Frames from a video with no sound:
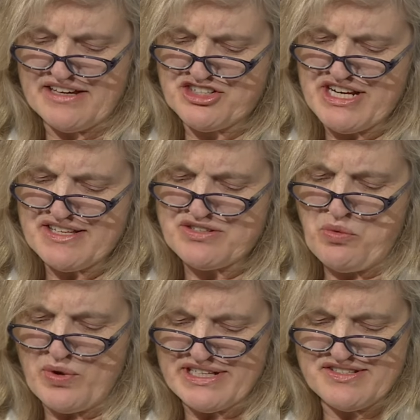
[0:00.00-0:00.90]
She asked,
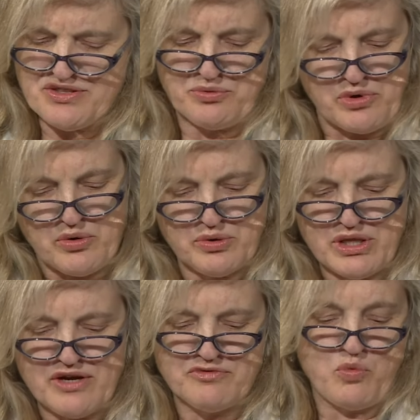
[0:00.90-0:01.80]
What is the
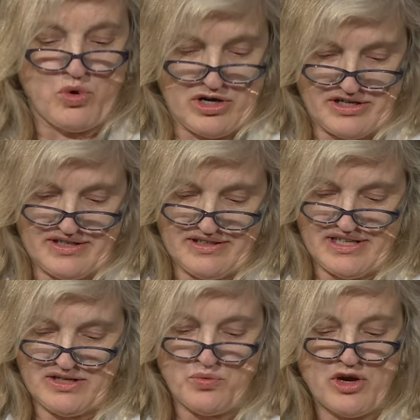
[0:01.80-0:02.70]
role of work
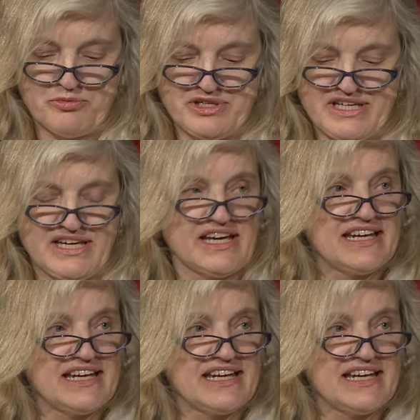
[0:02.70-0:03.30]
in well being,